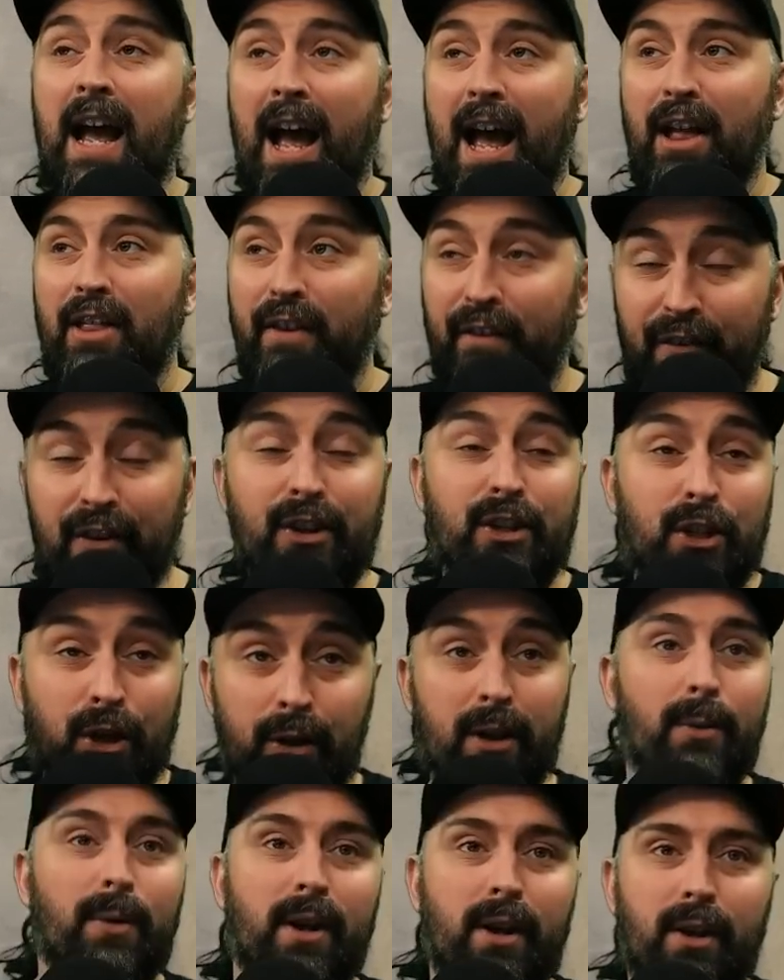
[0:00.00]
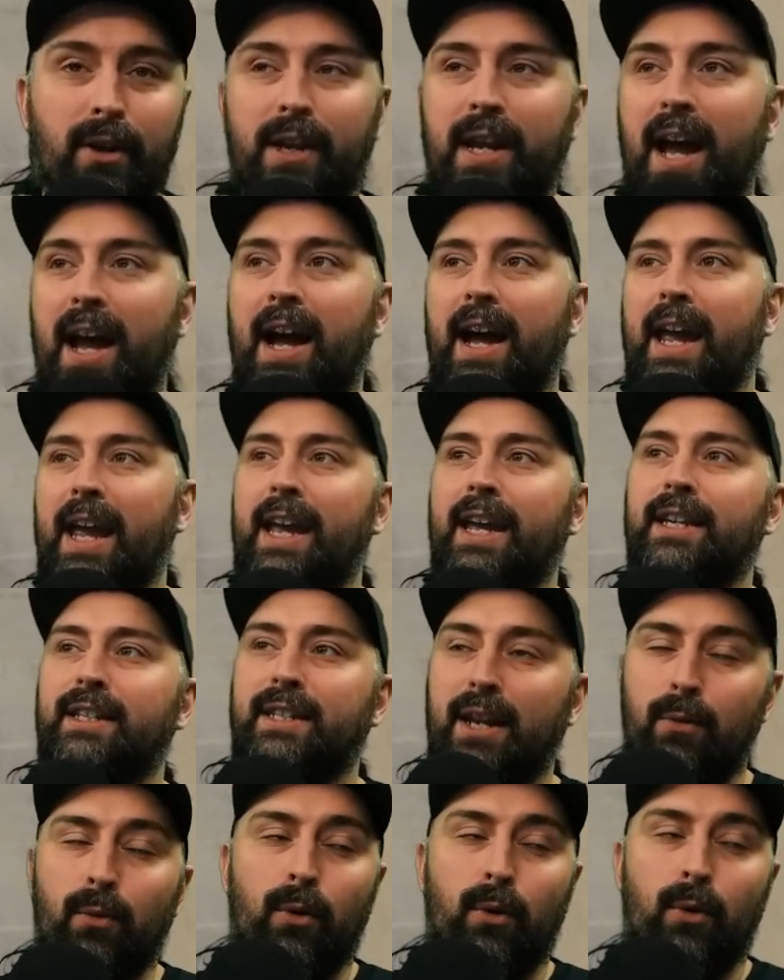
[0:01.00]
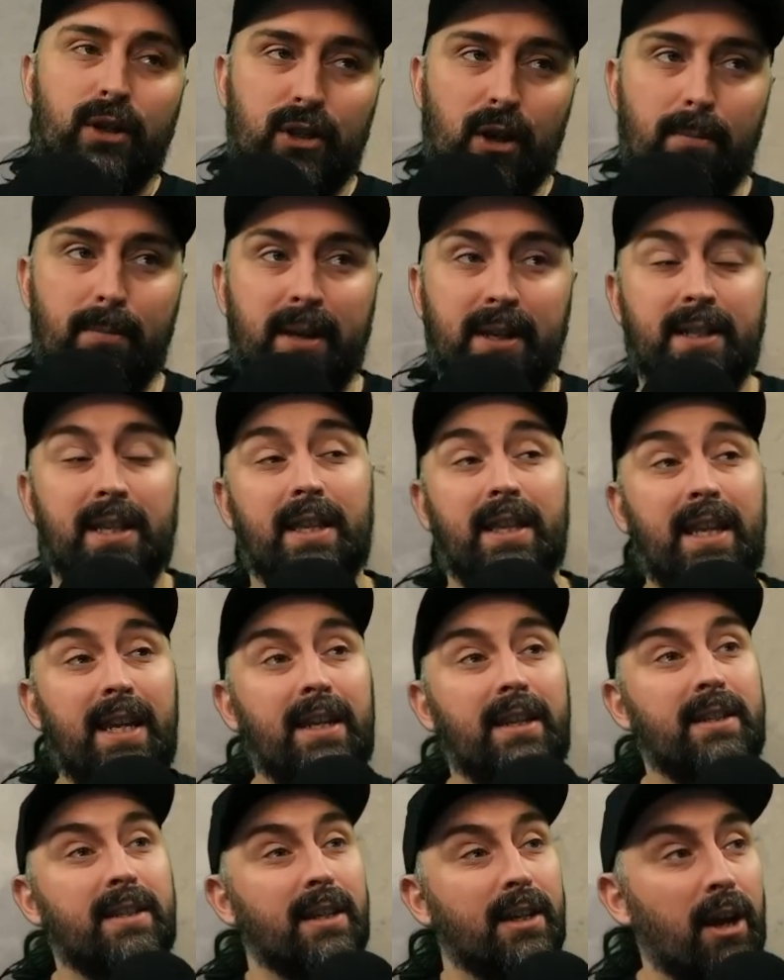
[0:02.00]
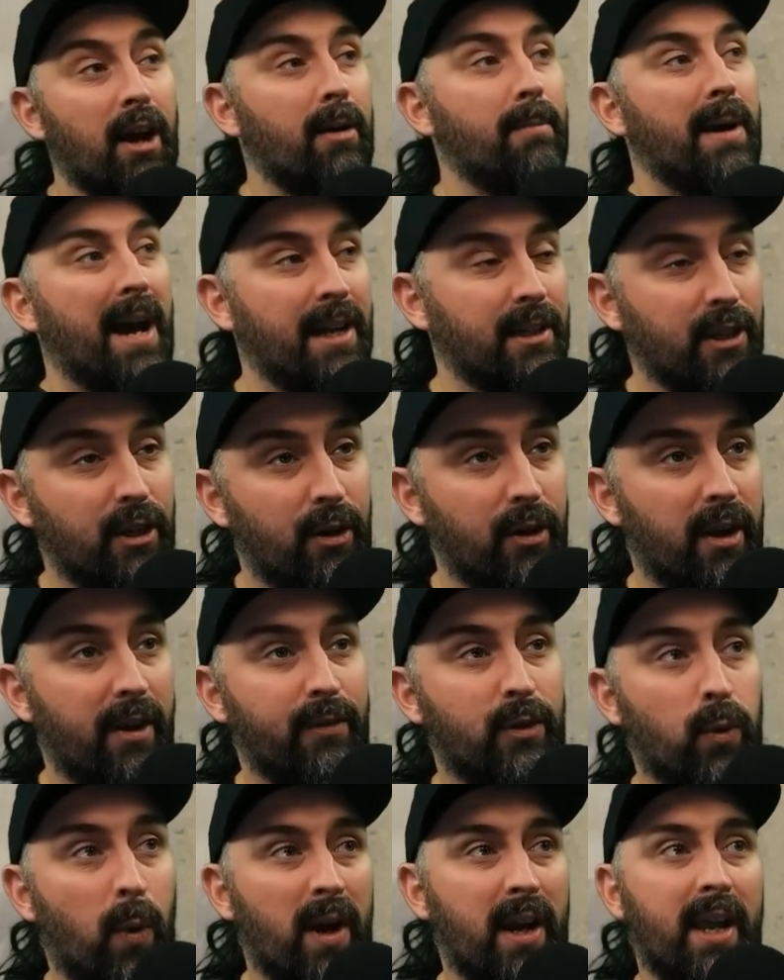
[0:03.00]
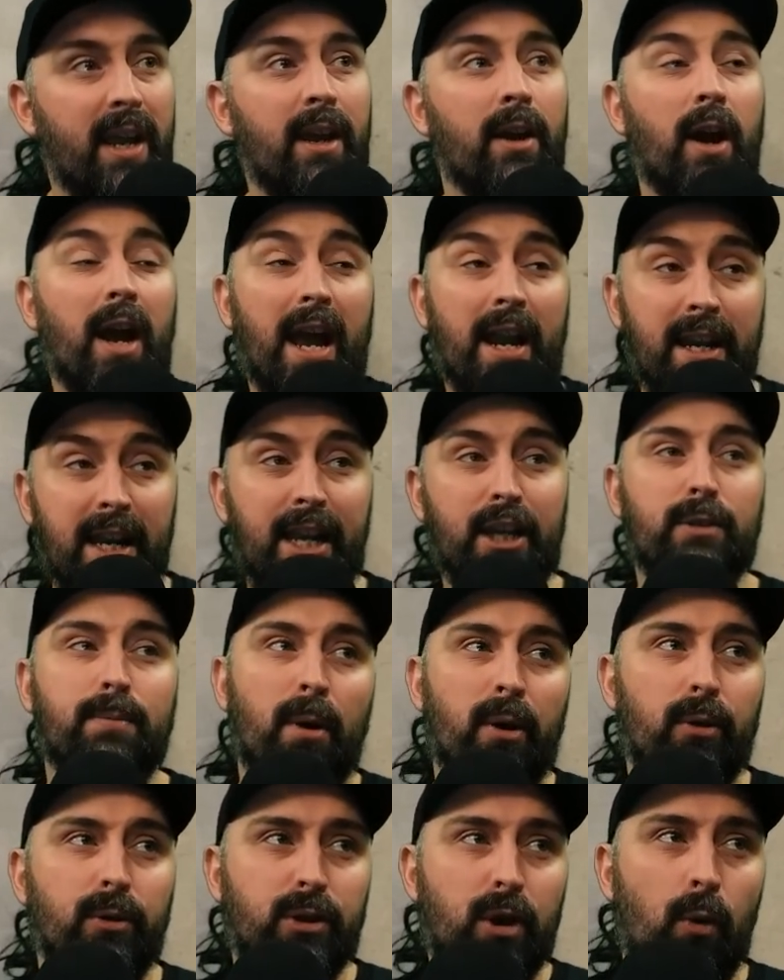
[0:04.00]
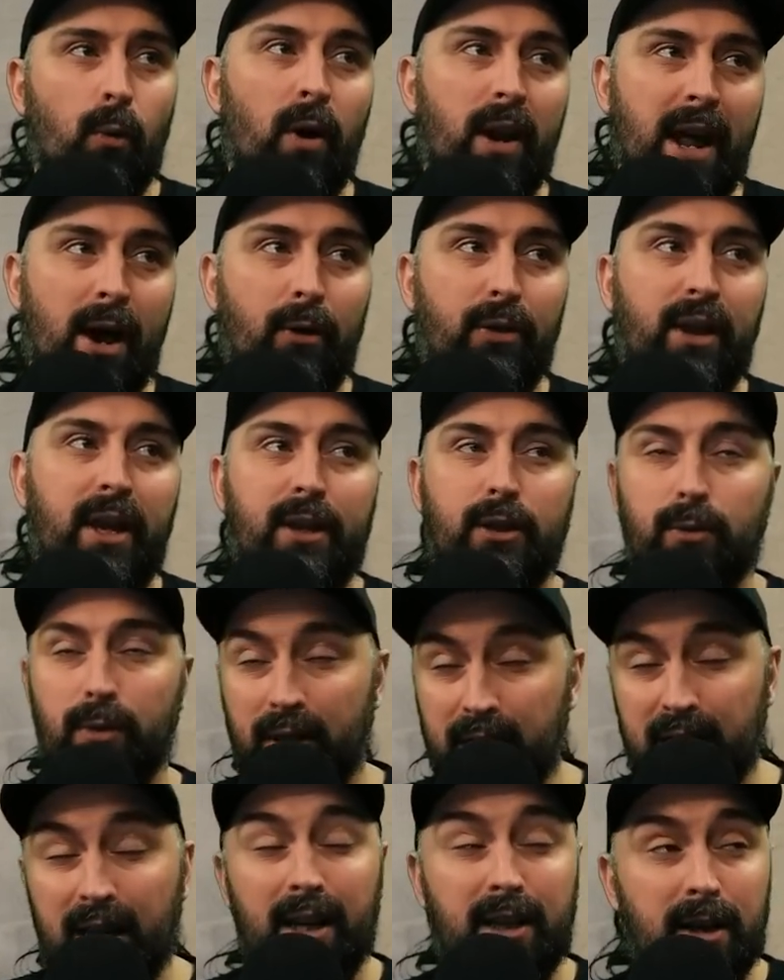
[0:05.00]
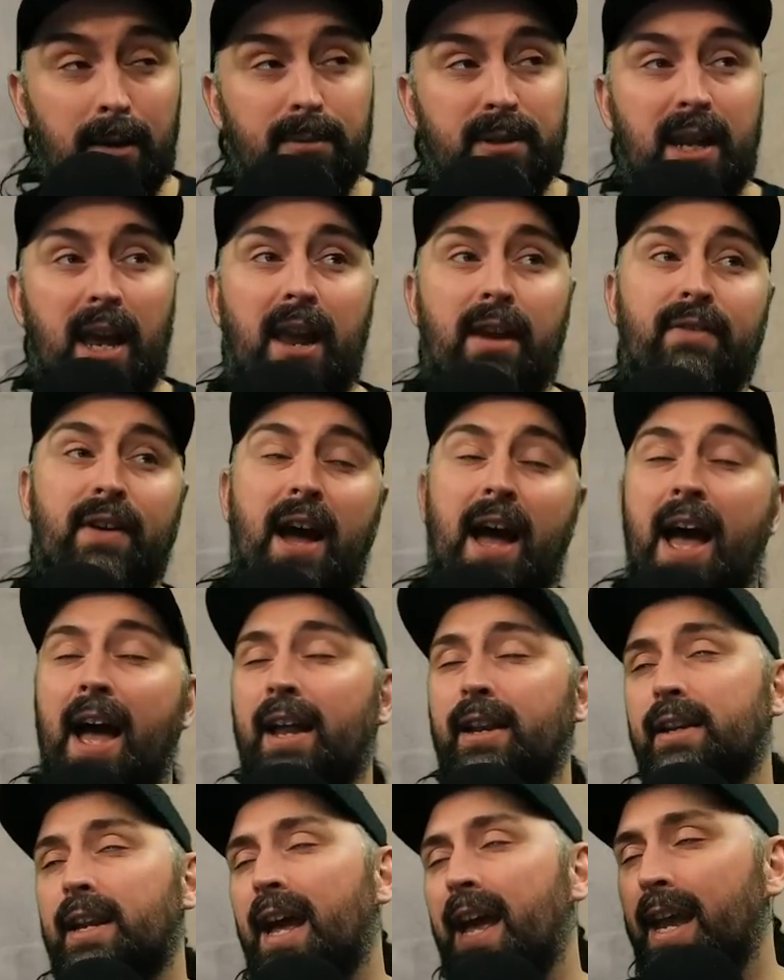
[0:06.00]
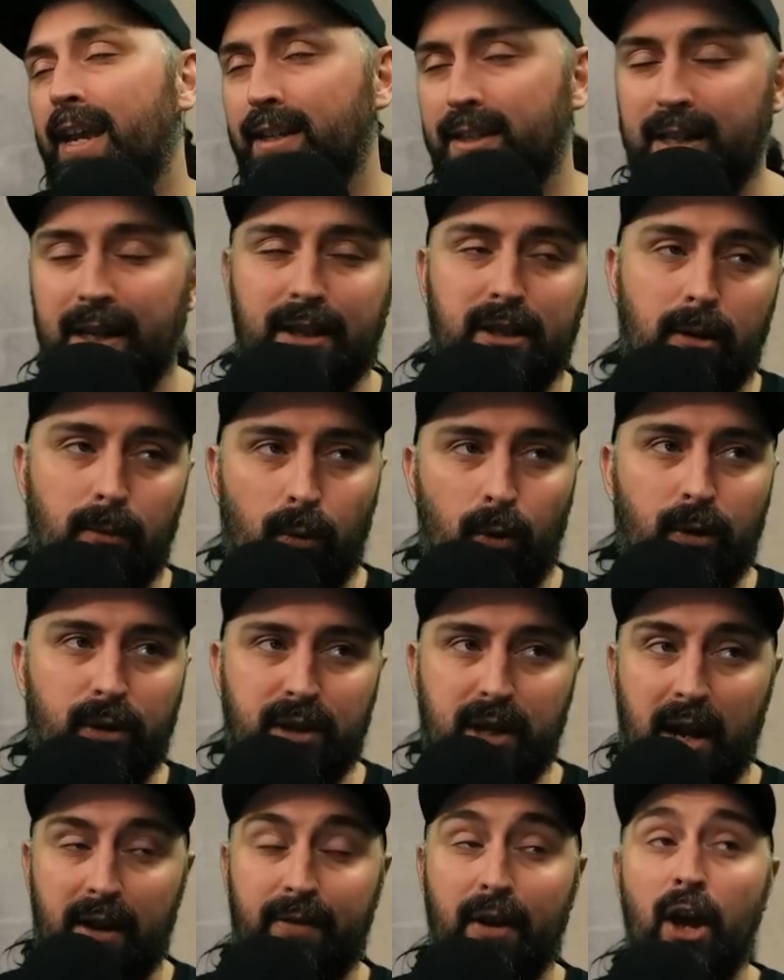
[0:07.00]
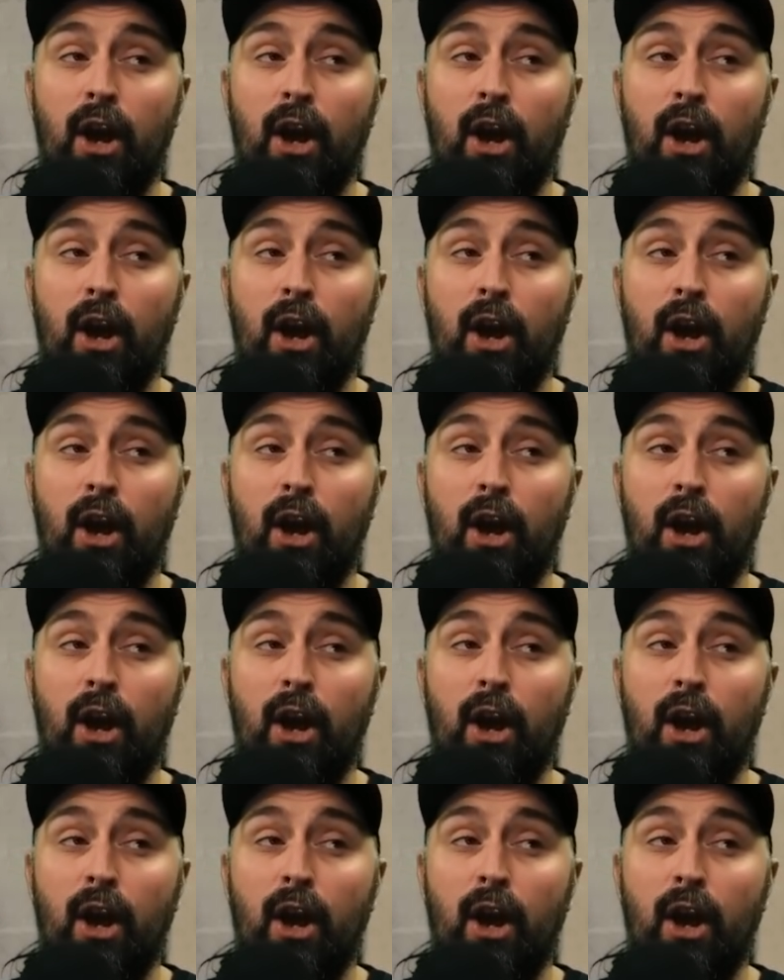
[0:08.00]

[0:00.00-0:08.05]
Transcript: The first unit we're going to look at is Deadwalker Zombies. These come as a unit of 20, and each model's got 1 health each with a 6-up save and a 6-up ward save.